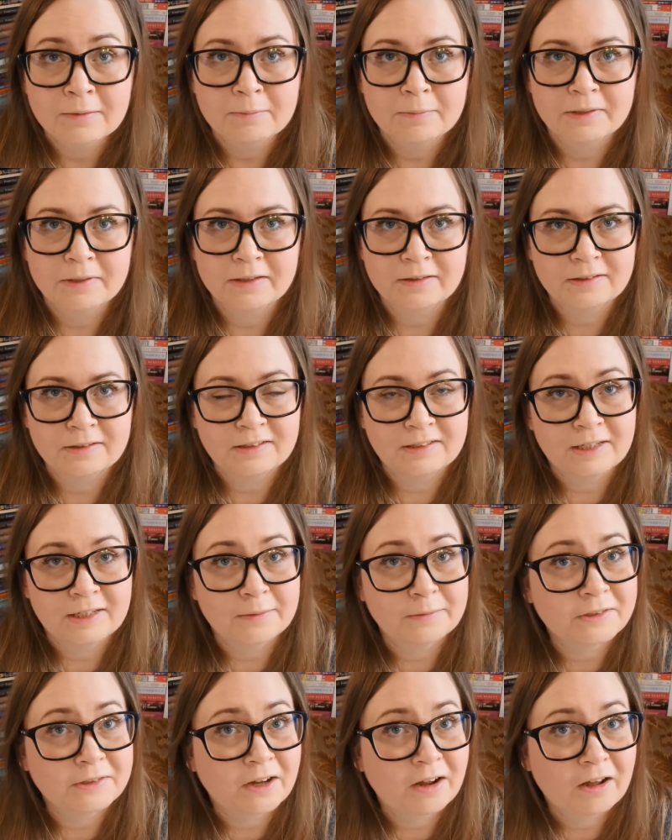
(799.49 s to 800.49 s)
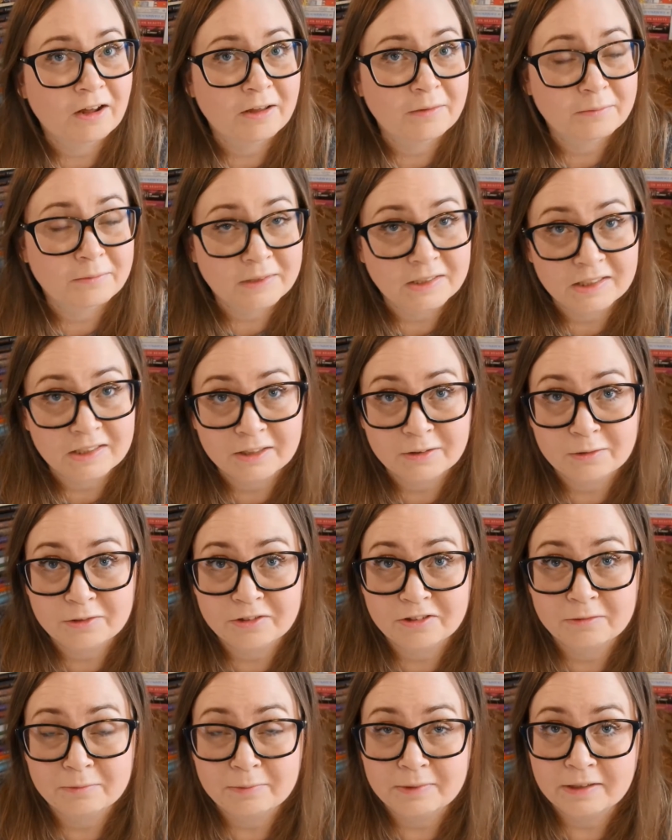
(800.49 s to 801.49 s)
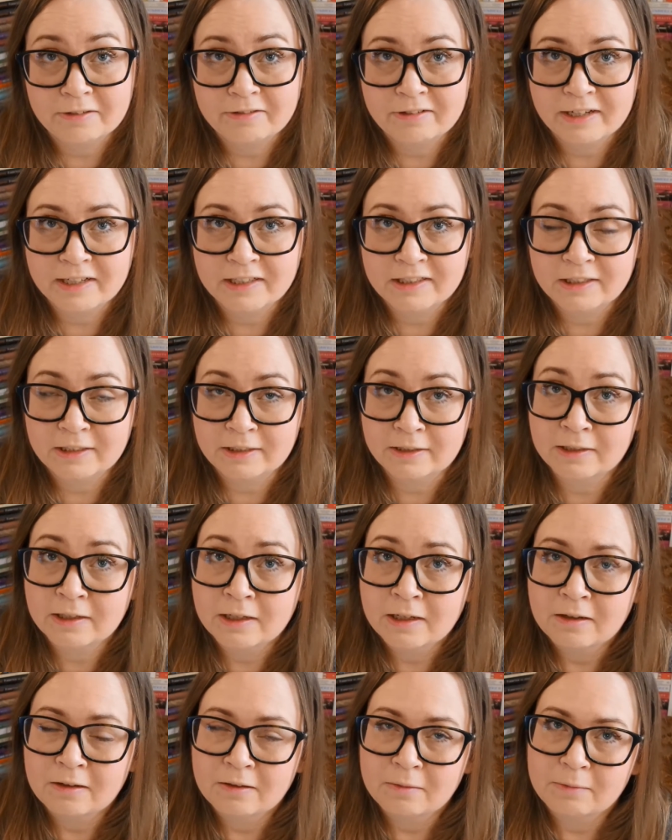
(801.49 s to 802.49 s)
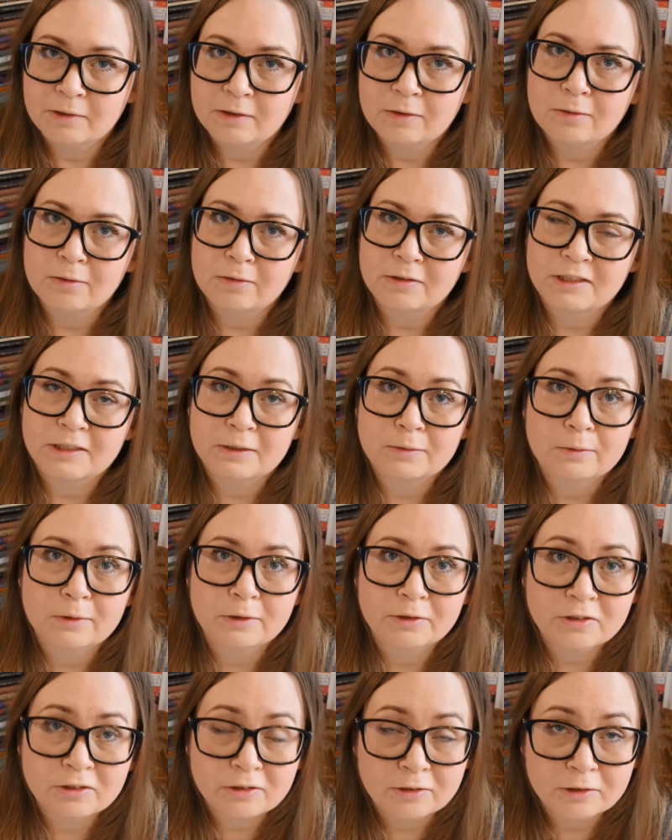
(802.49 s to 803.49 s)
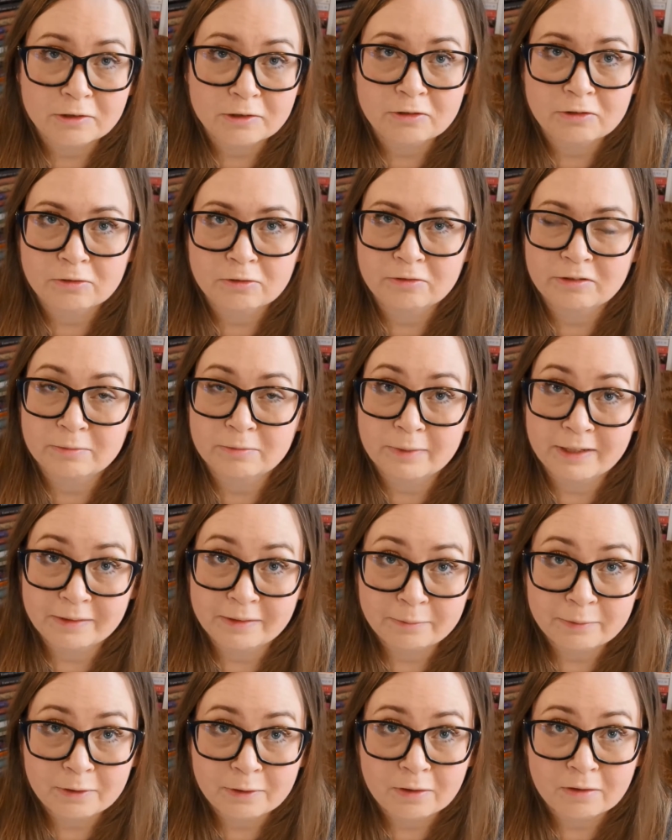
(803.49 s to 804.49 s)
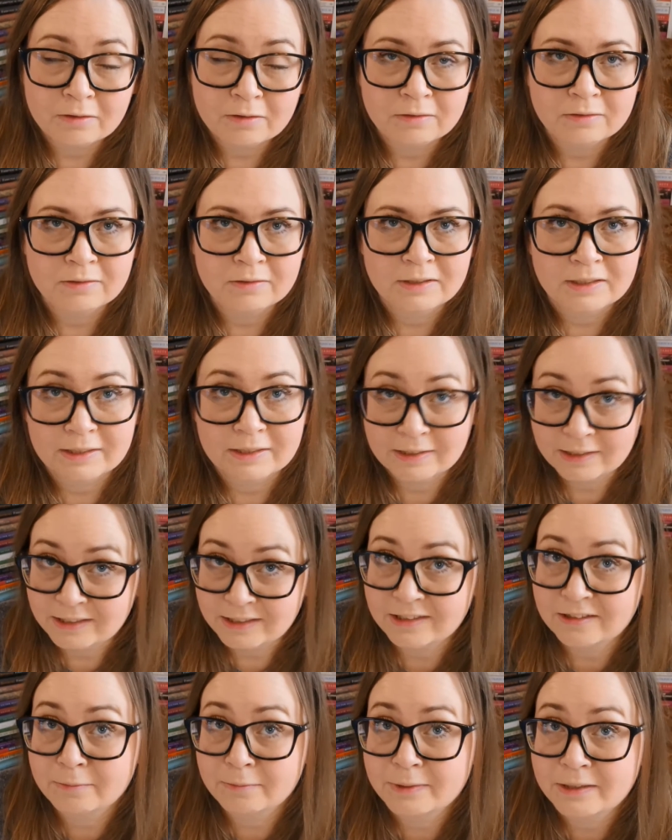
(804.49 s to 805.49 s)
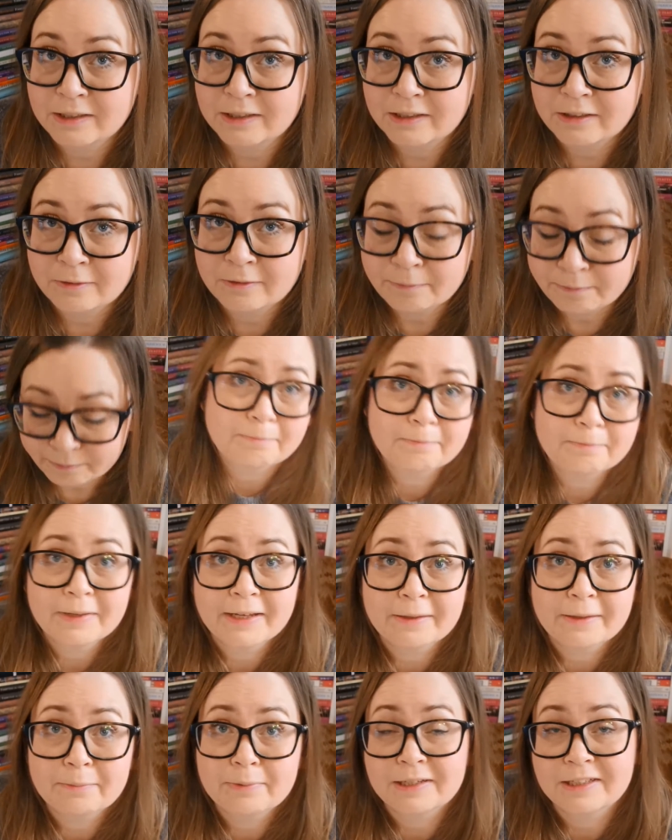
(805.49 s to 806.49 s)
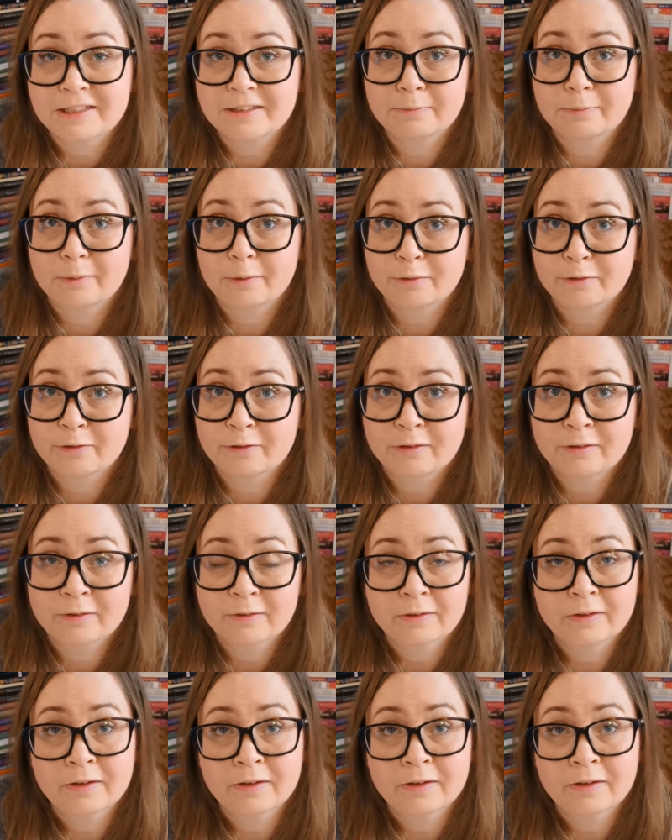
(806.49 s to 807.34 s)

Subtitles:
but at the same time, it can also be a reaction because he wants her to remain pure, in his opinion. Maybe it's both.